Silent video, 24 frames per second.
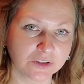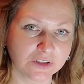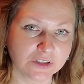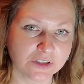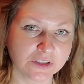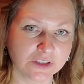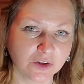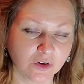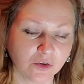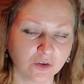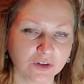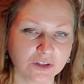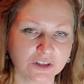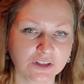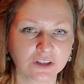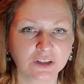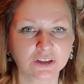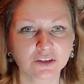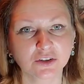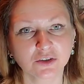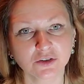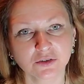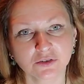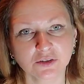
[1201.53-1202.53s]
So it's
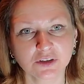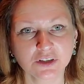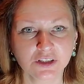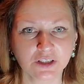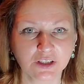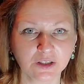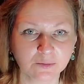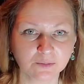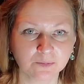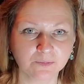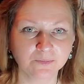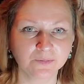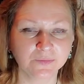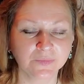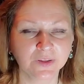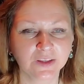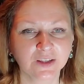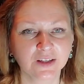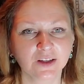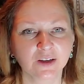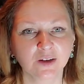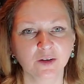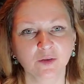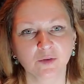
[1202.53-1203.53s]
like two teams,
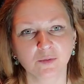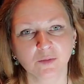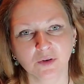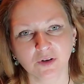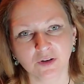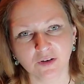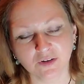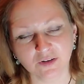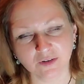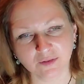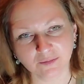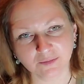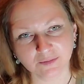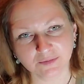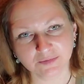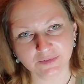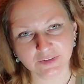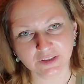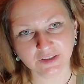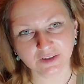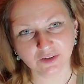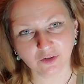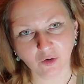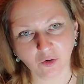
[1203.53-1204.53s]

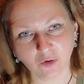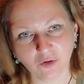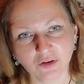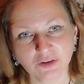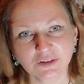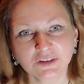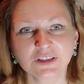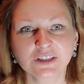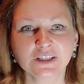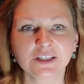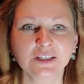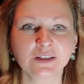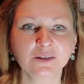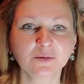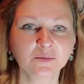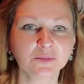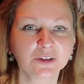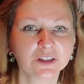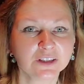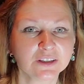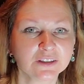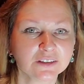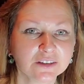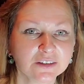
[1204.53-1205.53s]
the cold team
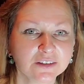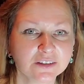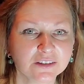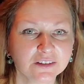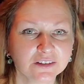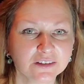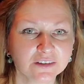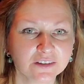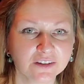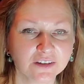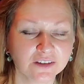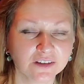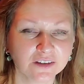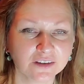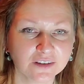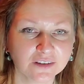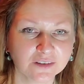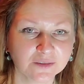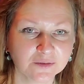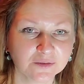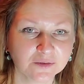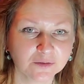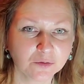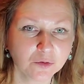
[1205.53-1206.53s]
and
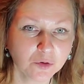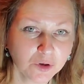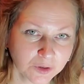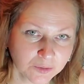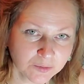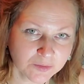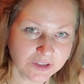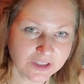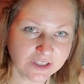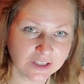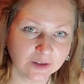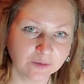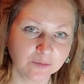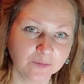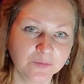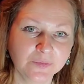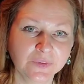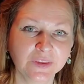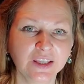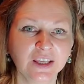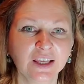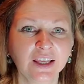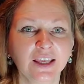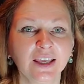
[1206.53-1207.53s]
the warm team,
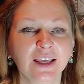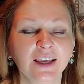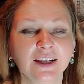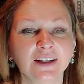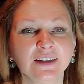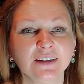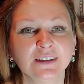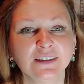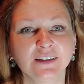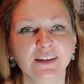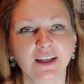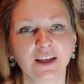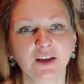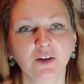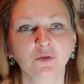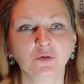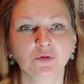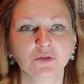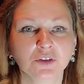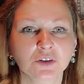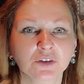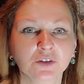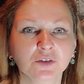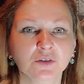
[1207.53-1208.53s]
and they
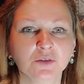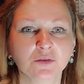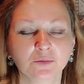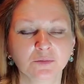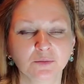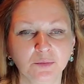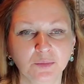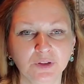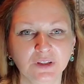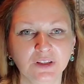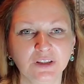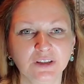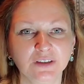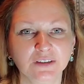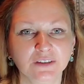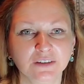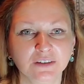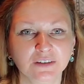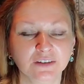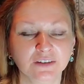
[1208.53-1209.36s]
will be